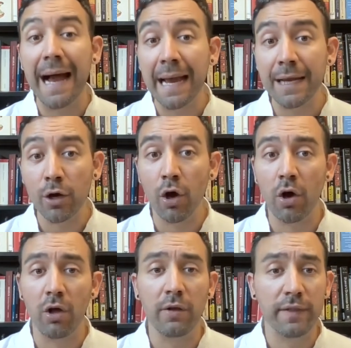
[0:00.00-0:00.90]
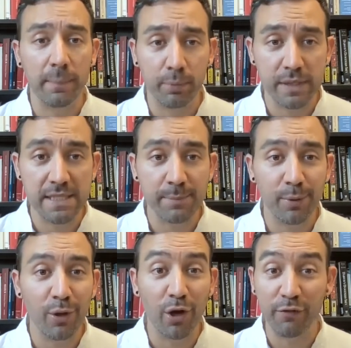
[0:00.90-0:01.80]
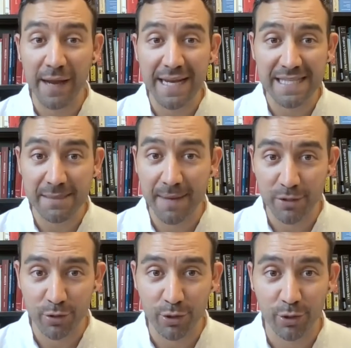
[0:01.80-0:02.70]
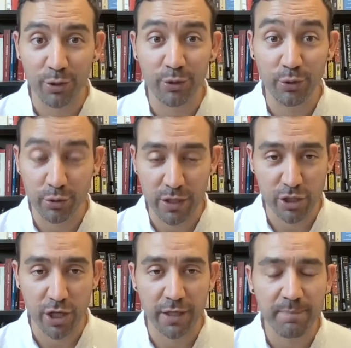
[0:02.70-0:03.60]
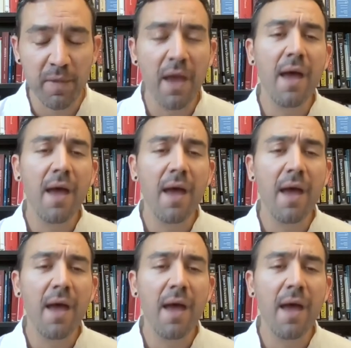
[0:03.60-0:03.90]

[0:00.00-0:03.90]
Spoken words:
I call the principle of asymmetrical nutrition.